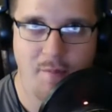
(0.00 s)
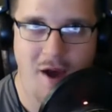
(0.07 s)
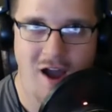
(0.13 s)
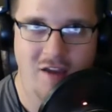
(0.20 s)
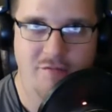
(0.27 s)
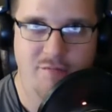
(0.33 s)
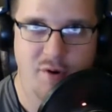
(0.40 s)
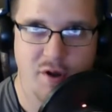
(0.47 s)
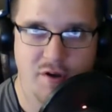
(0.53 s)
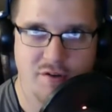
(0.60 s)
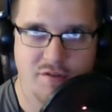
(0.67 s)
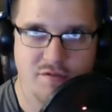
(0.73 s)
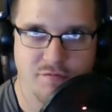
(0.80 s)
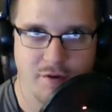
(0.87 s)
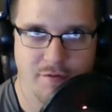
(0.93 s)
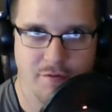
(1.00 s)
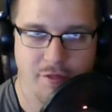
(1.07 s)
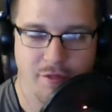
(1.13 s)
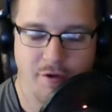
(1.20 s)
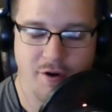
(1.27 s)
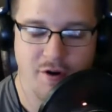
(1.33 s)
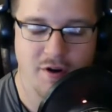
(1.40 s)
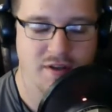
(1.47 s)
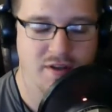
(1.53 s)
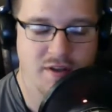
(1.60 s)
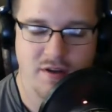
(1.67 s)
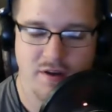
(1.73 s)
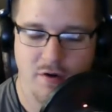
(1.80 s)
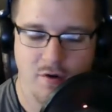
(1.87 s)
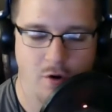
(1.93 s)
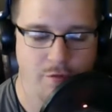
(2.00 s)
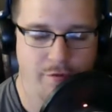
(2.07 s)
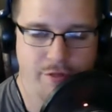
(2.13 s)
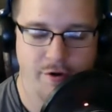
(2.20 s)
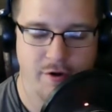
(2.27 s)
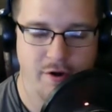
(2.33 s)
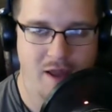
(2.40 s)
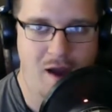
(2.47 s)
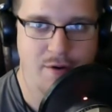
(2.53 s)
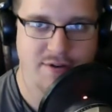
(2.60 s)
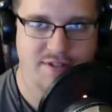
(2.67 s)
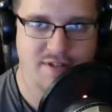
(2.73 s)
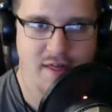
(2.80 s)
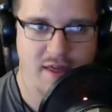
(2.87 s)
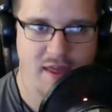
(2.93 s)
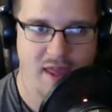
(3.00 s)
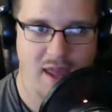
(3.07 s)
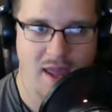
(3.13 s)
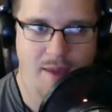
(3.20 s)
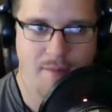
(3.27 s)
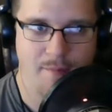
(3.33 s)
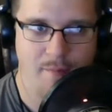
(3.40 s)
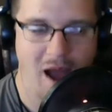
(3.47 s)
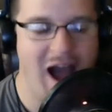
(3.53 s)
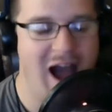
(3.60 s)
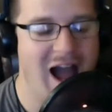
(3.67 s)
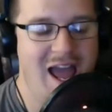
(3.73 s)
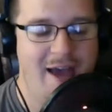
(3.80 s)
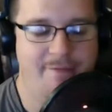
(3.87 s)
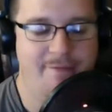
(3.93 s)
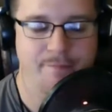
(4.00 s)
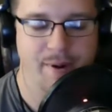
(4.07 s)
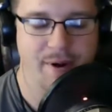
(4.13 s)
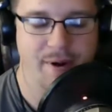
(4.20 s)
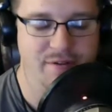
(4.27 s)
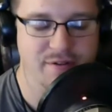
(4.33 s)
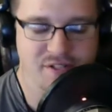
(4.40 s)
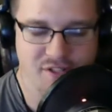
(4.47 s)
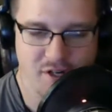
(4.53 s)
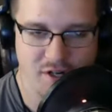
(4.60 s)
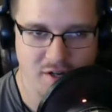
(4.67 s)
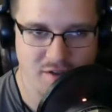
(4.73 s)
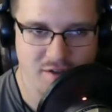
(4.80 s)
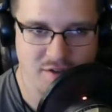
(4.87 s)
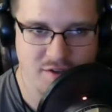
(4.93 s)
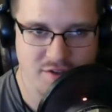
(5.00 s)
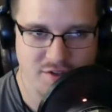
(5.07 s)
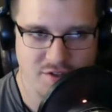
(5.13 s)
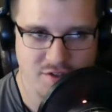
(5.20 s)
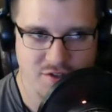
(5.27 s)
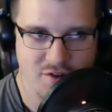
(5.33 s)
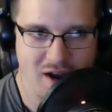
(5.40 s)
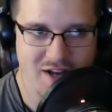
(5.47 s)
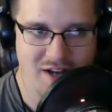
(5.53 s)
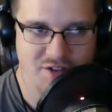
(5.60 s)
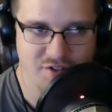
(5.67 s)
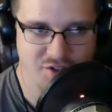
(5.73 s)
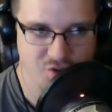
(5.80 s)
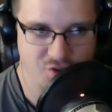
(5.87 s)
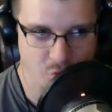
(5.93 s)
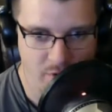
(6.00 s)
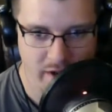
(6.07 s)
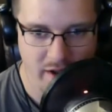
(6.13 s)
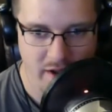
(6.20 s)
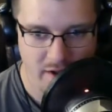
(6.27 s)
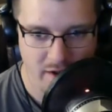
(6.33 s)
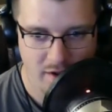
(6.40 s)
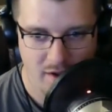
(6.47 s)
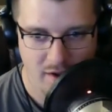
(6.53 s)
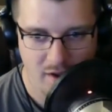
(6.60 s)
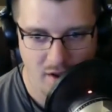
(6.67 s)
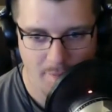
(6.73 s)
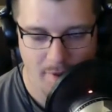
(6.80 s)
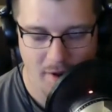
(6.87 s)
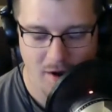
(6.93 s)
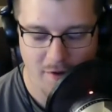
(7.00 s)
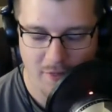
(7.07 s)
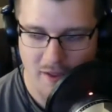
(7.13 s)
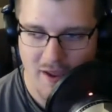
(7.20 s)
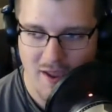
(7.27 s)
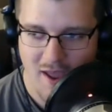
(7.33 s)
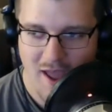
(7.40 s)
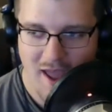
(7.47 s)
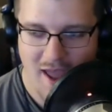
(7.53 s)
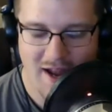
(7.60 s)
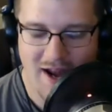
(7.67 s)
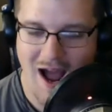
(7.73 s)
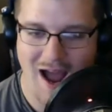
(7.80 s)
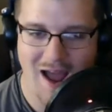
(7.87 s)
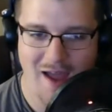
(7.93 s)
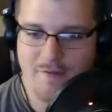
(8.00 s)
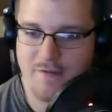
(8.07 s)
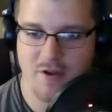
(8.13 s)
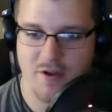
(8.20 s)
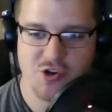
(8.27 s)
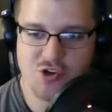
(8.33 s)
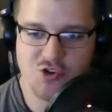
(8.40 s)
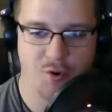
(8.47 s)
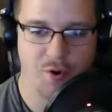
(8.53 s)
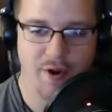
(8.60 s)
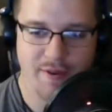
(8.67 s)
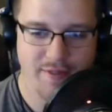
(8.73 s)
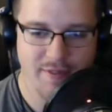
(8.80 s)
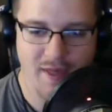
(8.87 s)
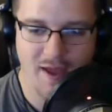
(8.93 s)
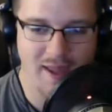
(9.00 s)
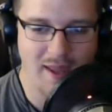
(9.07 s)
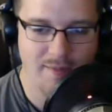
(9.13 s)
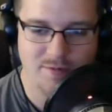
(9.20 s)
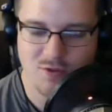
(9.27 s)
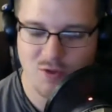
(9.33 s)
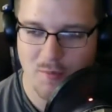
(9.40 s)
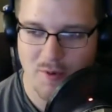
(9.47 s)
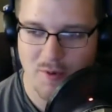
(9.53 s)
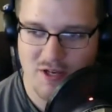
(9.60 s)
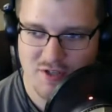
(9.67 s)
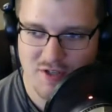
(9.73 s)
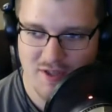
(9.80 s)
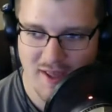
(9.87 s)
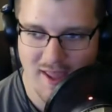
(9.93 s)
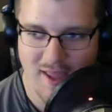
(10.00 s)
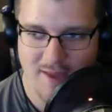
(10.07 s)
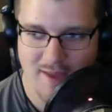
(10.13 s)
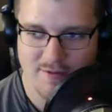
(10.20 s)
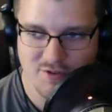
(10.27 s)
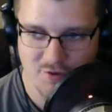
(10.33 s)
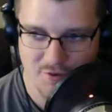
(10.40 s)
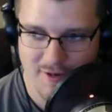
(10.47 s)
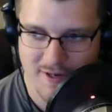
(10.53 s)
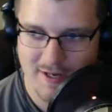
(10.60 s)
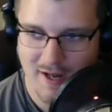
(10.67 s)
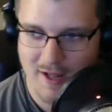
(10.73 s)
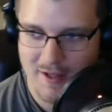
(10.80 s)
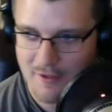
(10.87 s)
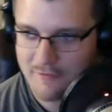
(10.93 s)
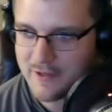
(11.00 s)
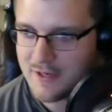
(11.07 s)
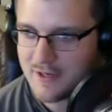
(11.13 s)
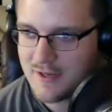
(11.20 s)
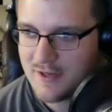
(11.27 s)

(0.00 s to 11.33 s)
I have put over 30 hours into that game. I have barely started to scratch the story, apparently, and I have enjoyed that game so much. That game is great. I love it.